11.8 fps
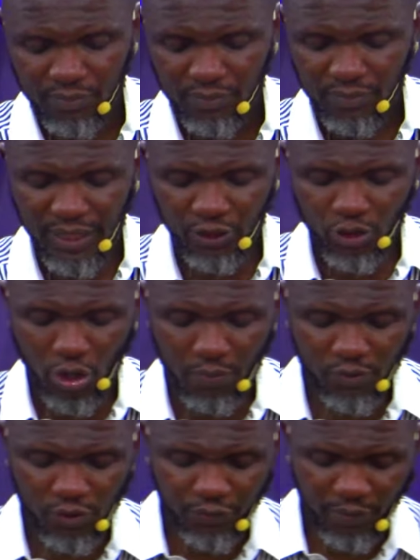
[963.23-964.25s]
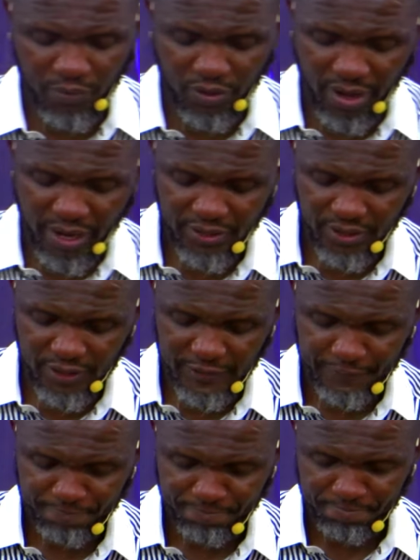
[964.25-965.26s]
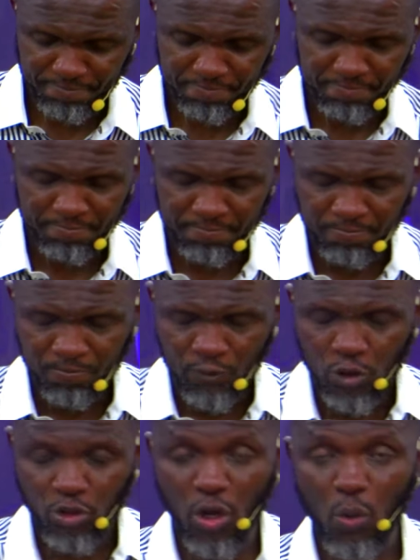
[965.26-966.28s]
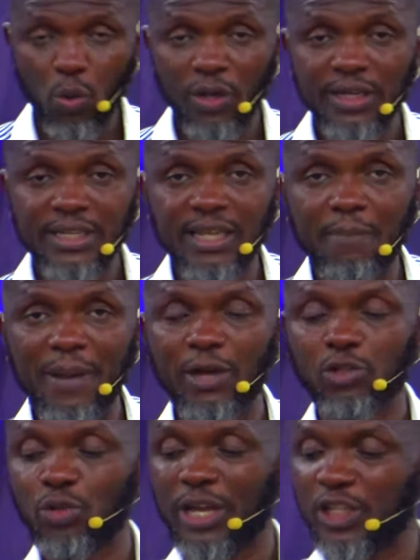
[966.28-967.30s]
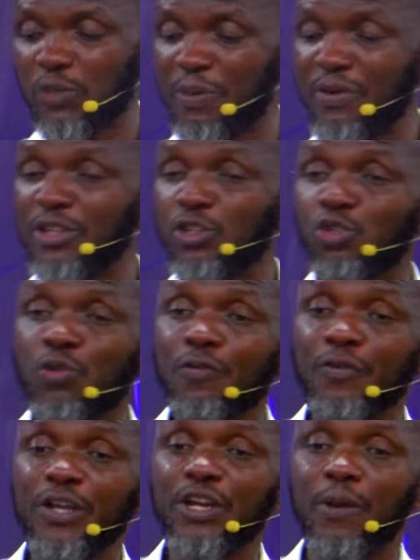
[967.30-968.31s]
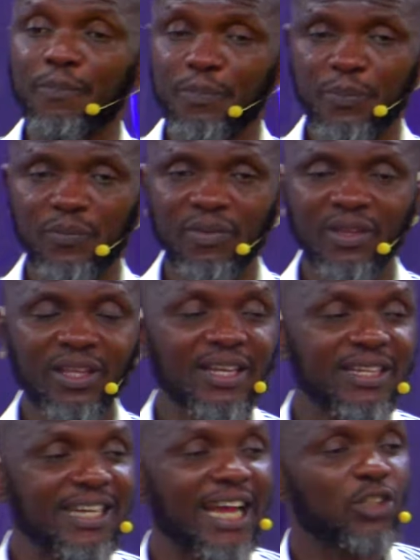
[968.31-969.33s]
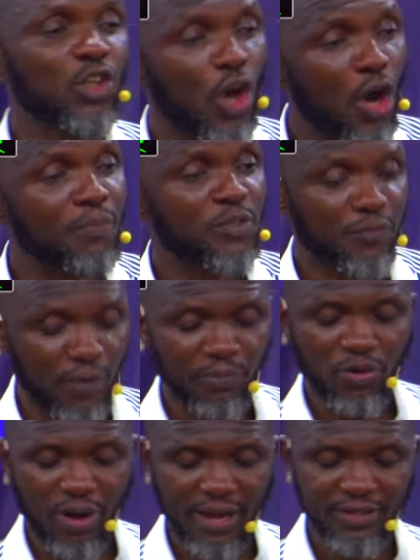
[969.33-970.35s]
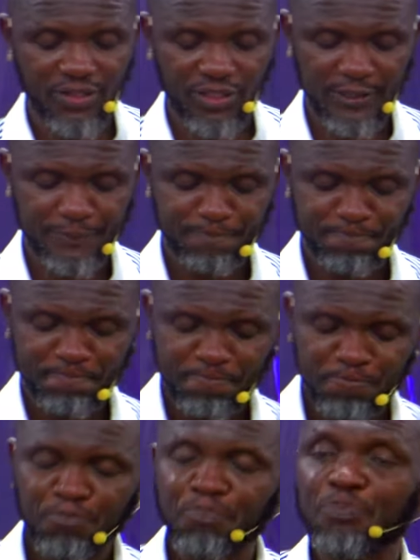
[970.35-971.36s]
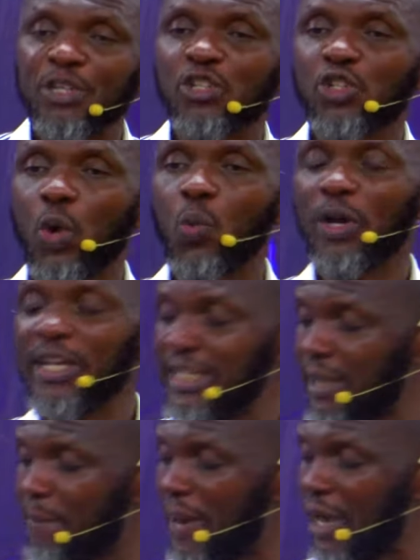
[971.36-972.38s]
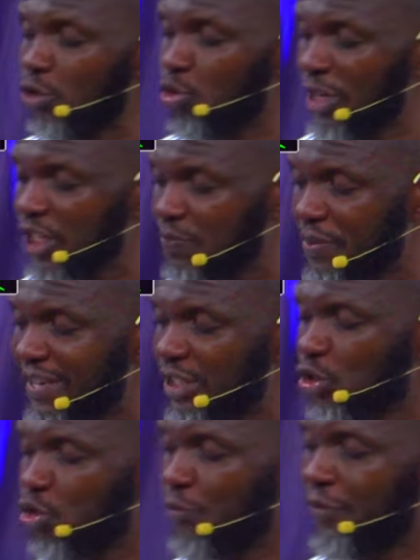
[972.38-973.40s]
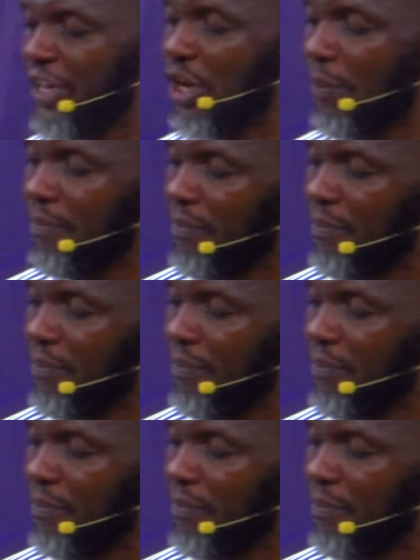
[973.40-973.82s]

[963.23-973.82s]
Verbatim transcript: that comes from Christ. Someone is about to experience true freedom that comes from Christ. Someone is about to experience true freedom